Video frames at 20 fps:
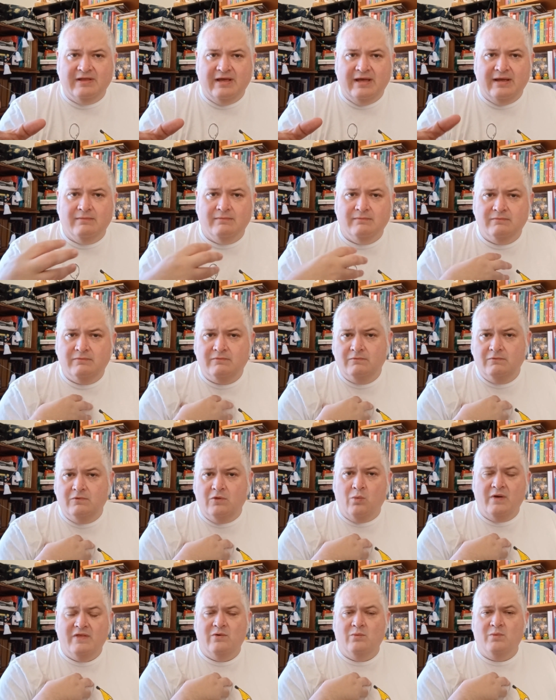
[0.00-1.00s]
than
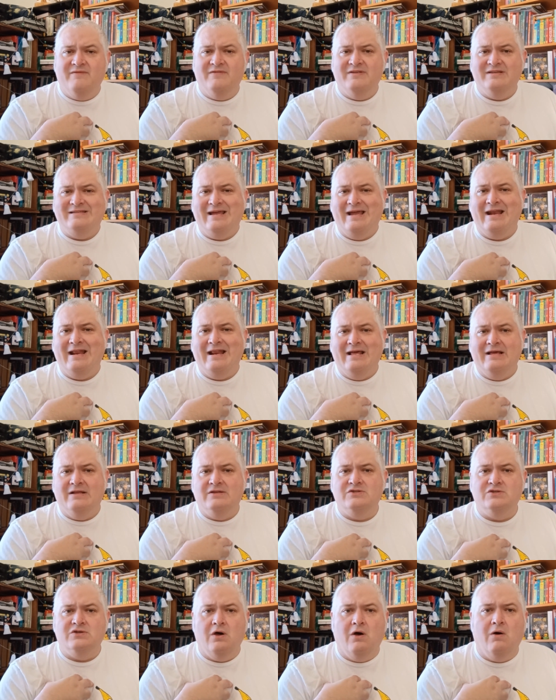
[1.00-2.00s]
the way that we've intended it.
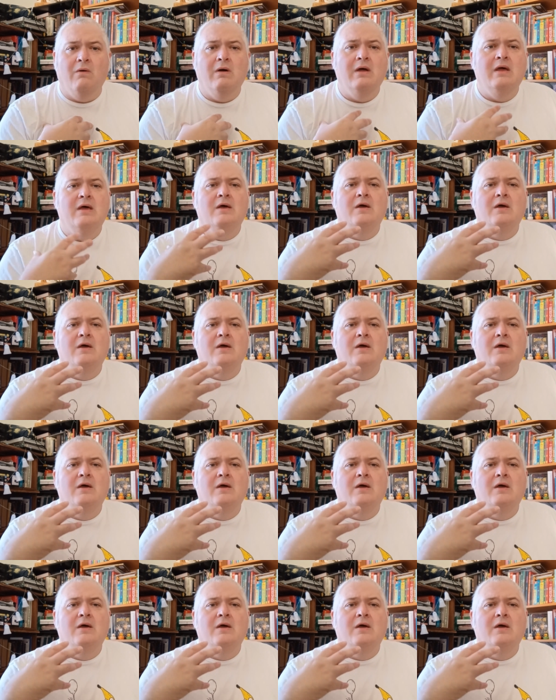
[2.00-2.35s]
So